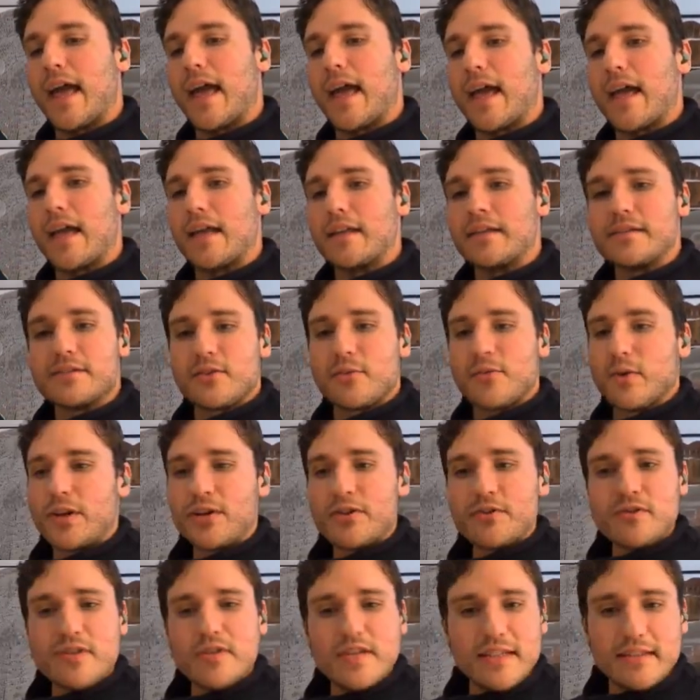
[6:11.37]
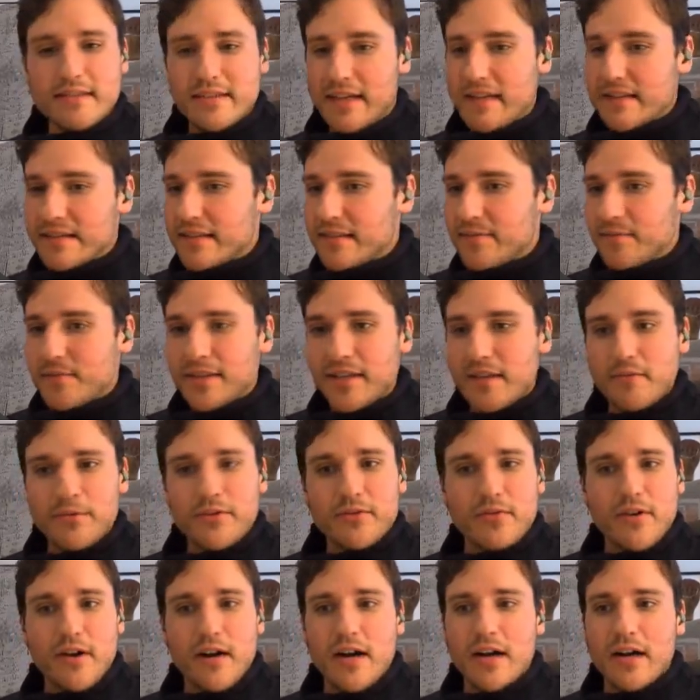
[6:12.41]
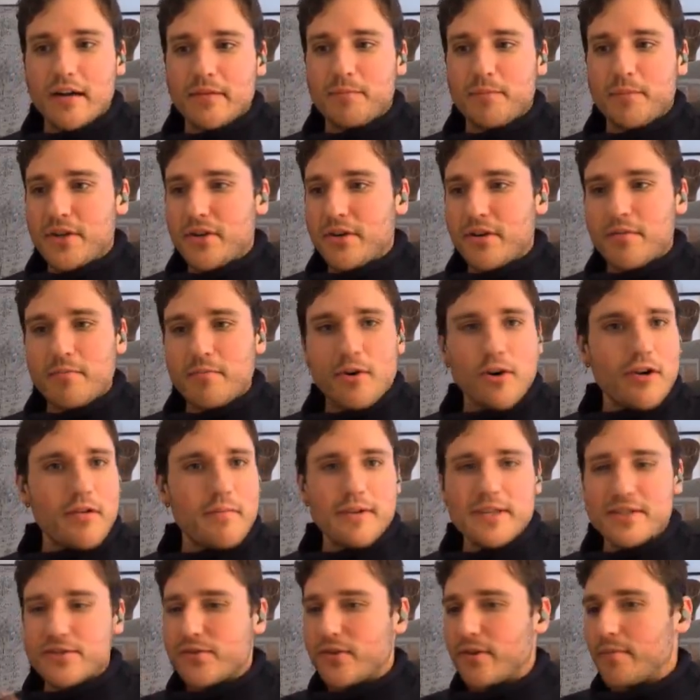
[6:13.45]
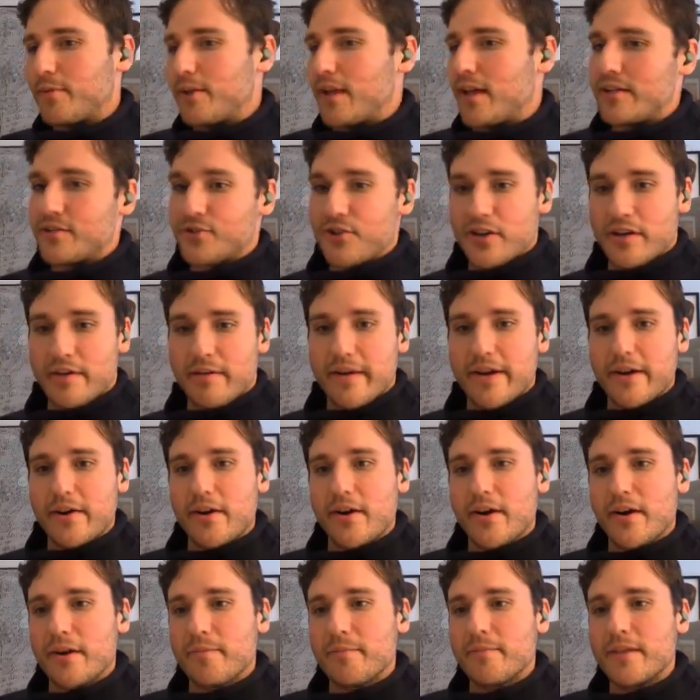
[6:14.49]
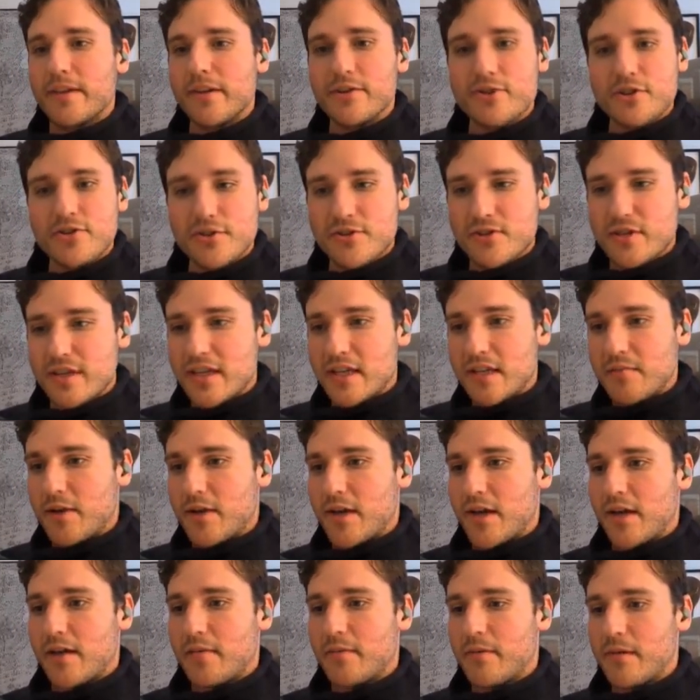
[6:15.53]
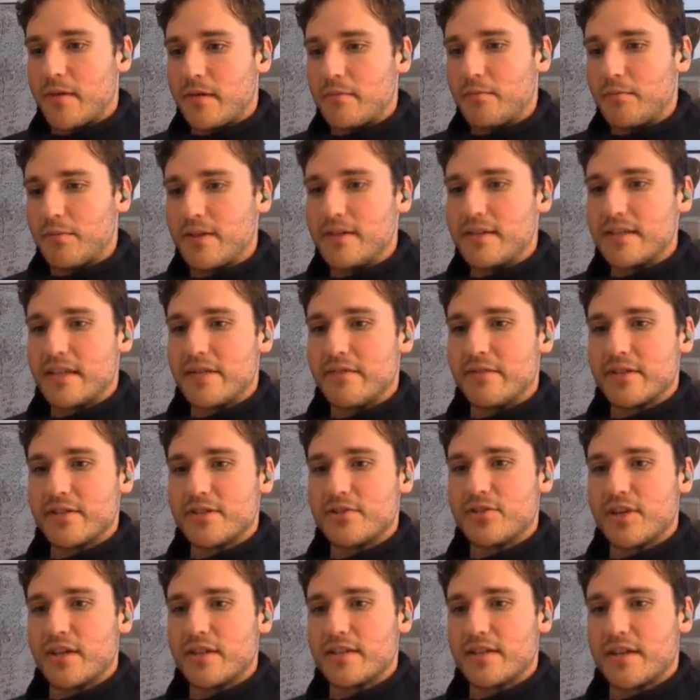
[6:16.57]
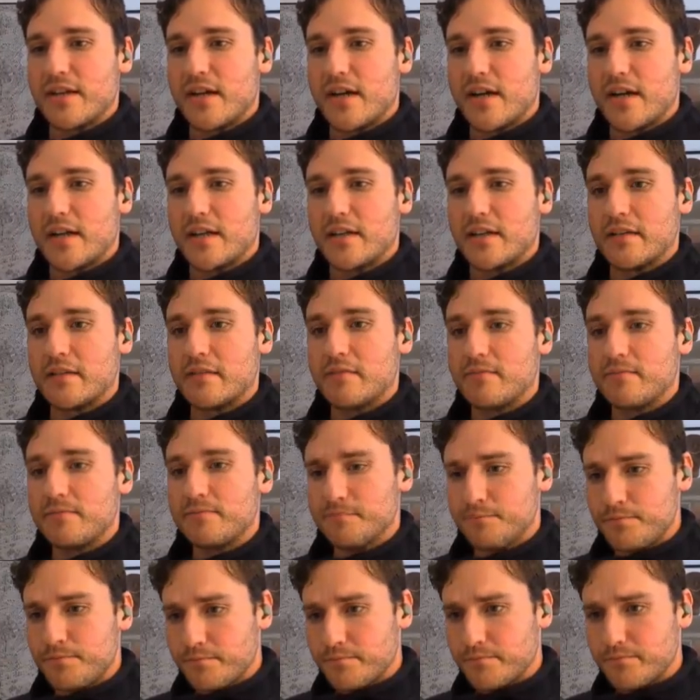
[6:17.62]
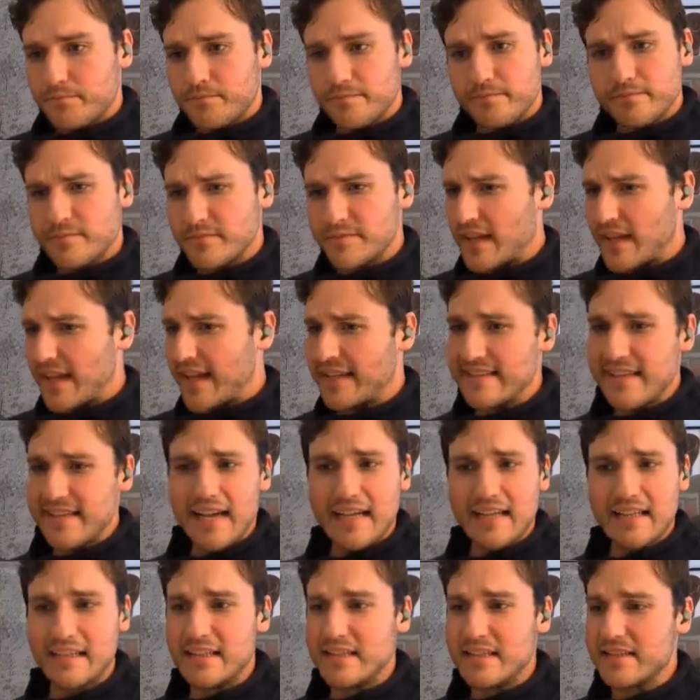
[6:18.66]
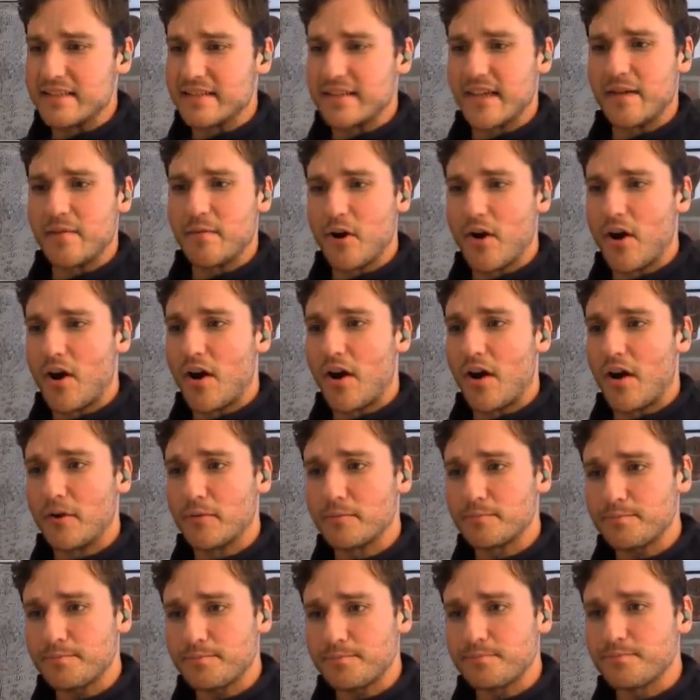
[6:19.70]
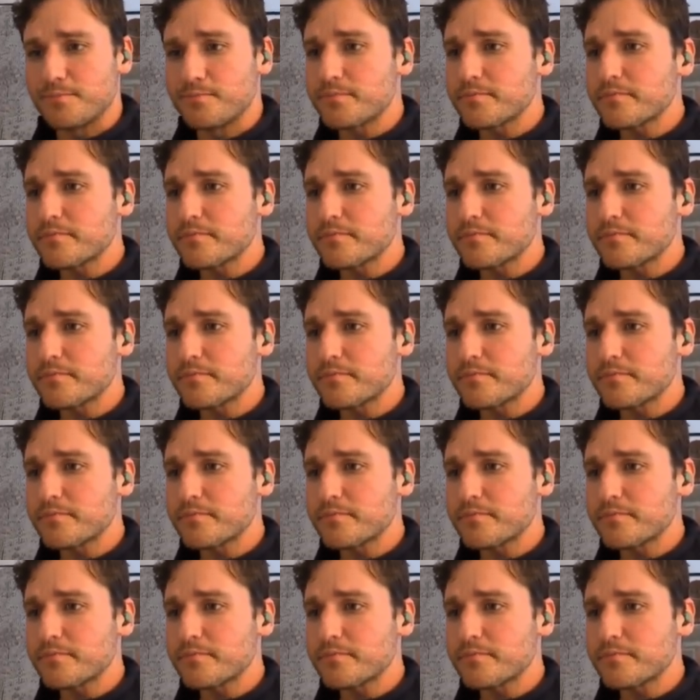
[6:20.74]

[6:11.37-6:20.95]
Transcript: And so we're going to do the exact same thing with Groq, but you're a murder mystery plot generator. Here's your schema. Please give us JSON. Exactly the same call.